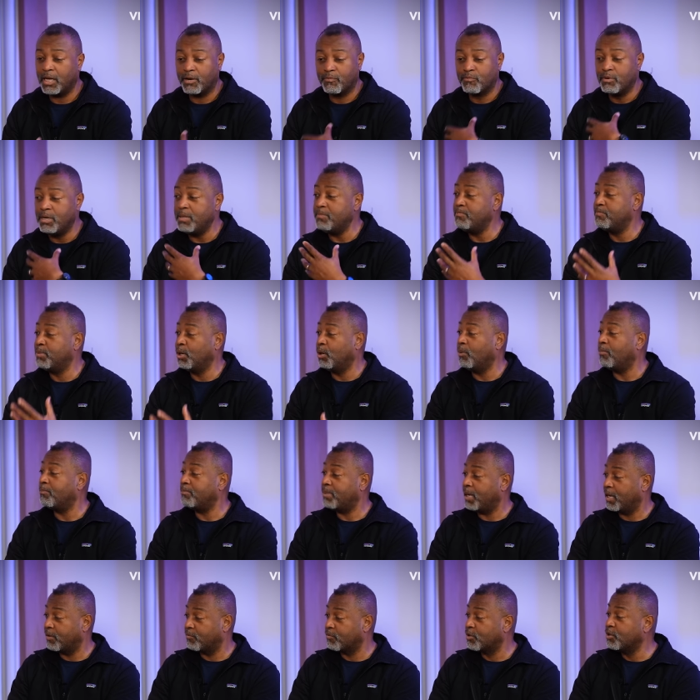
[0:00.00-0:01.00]
They rebuilt
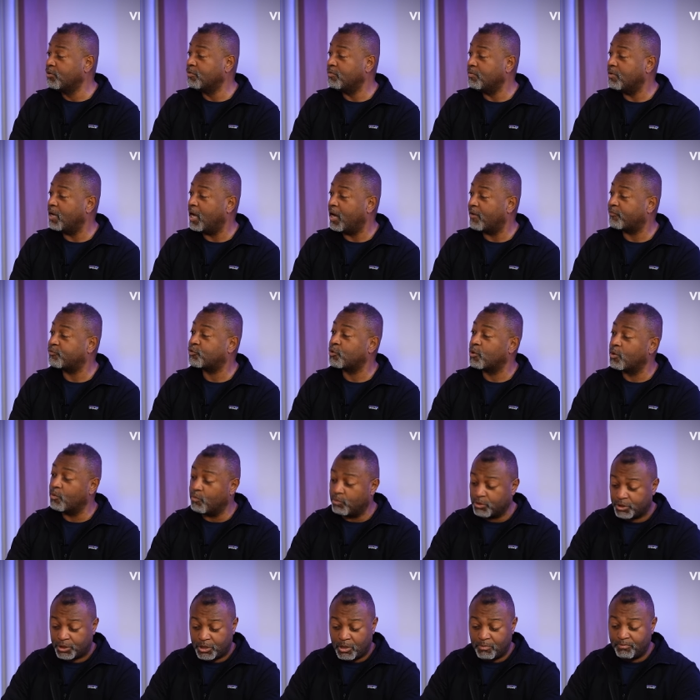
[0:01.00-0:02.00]
Beirut after it
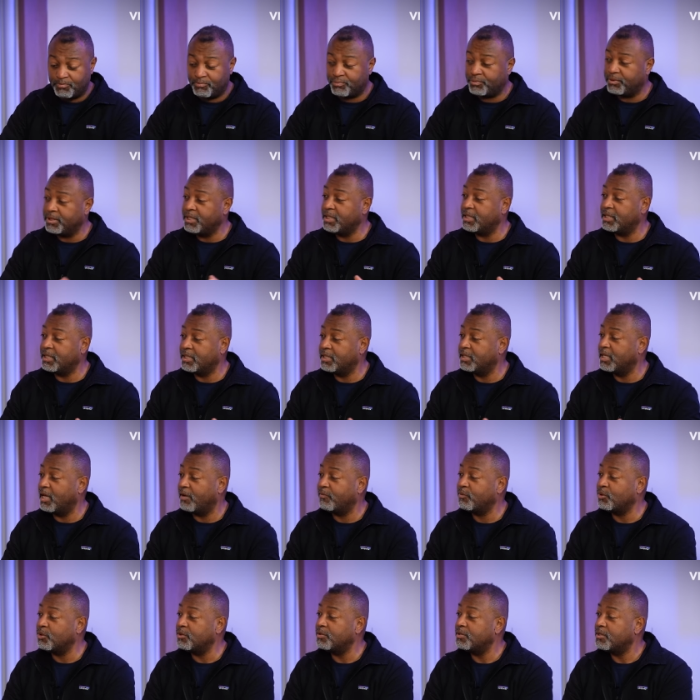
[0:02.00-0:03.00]
was completely
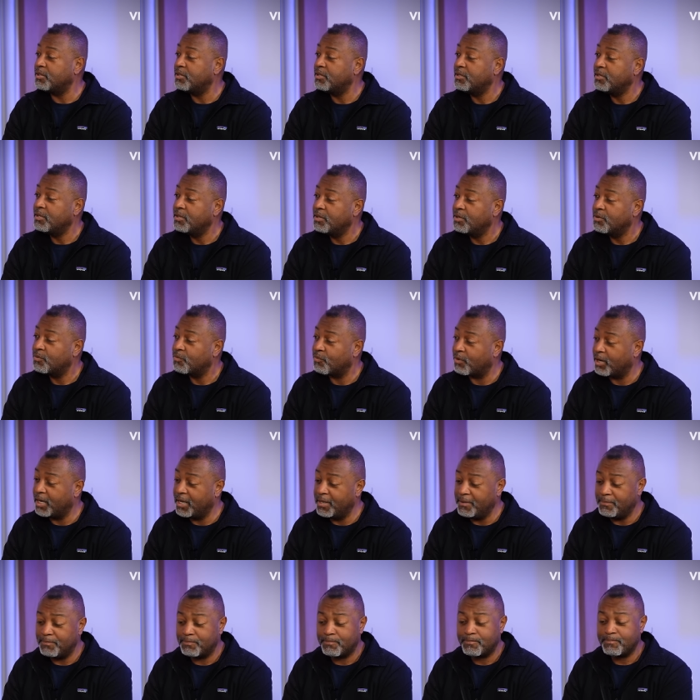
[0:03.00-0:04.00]
leveled,
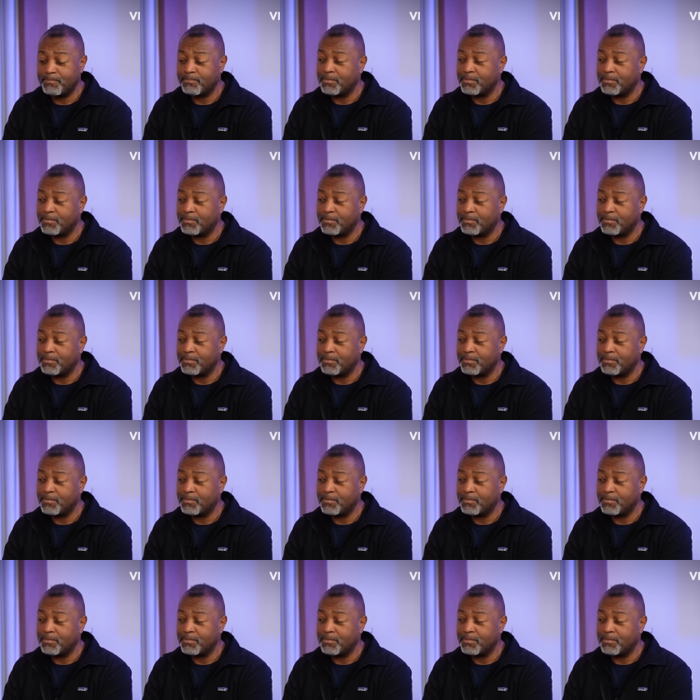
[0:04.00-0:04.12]
right?